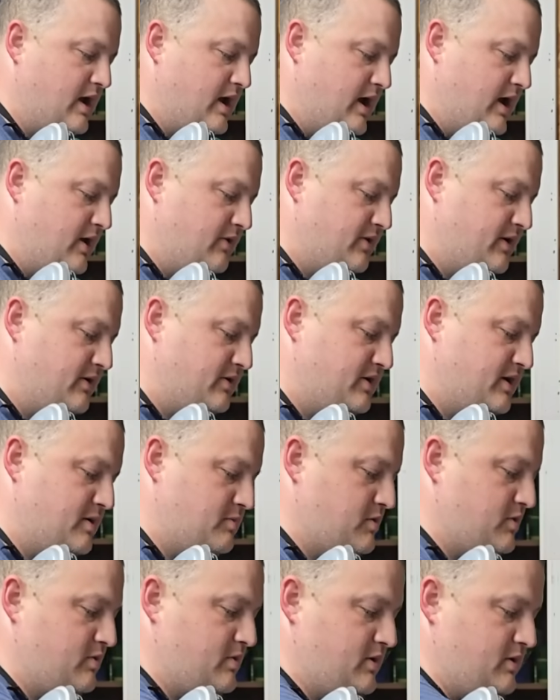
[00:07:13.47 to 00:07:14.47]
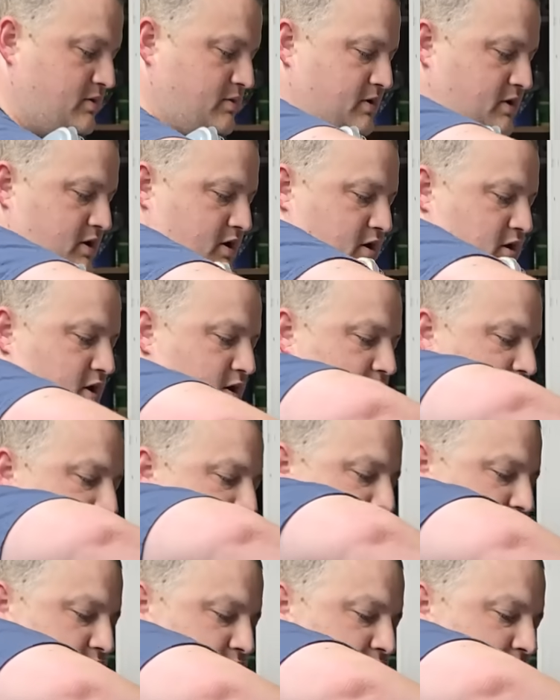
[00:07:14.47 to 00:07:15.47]
And that'll get me really, really
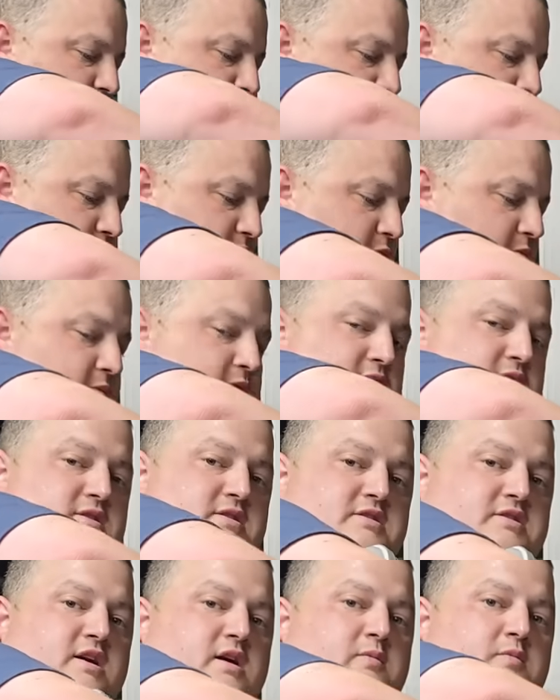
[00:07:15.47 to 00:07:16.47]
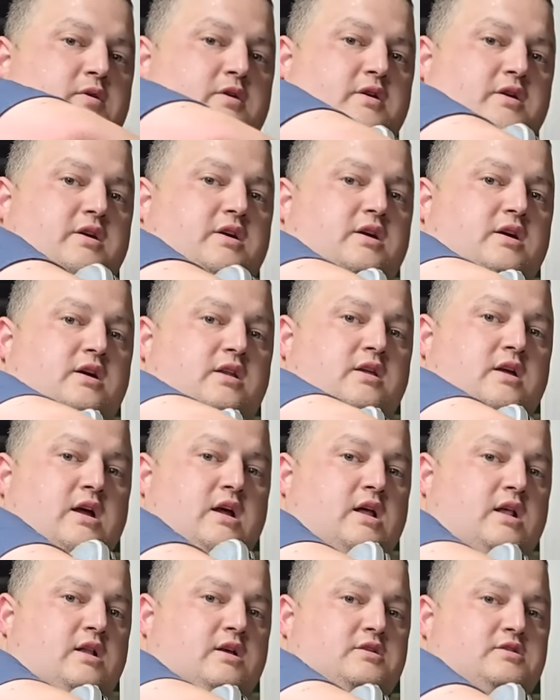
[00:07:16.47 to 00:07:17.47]
close. And I'm going to mix this up really good.
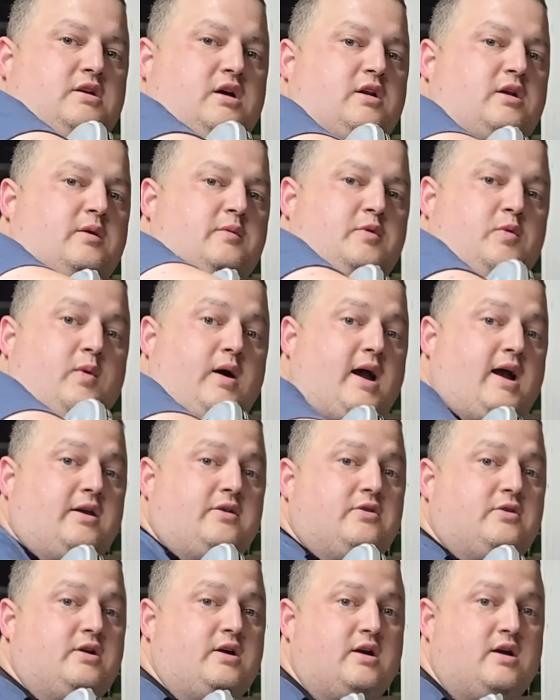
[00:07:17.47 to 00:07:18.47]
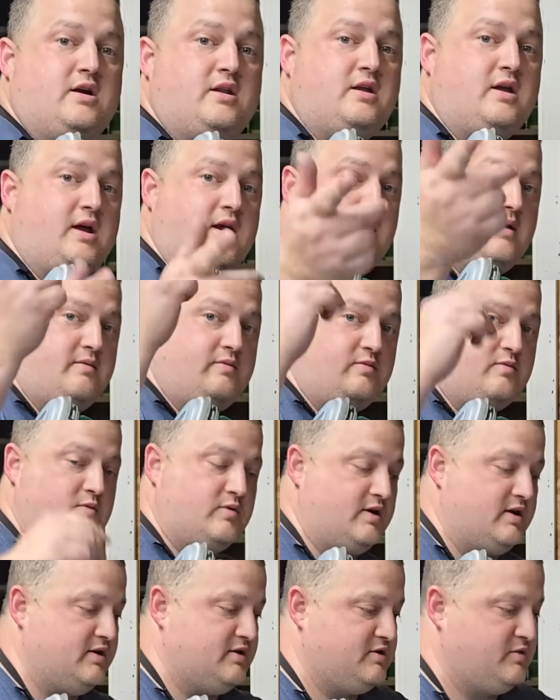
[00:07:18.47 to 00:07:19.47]
Let's load up the Wagner gun and
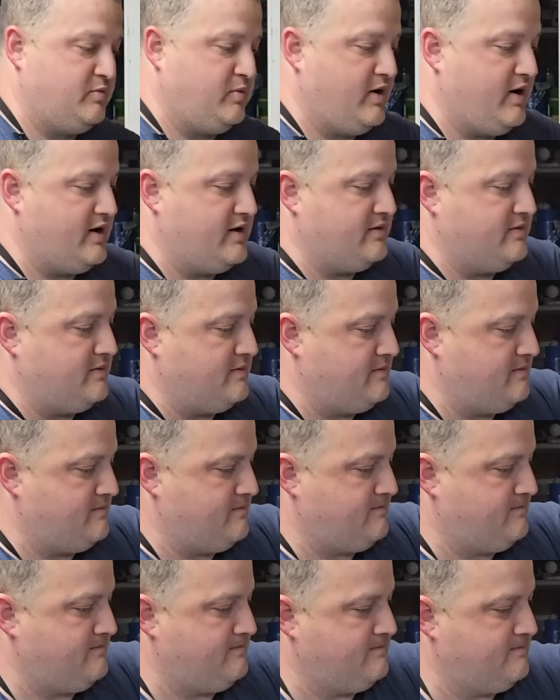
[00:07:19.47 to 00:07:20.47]
we'll get to spraying.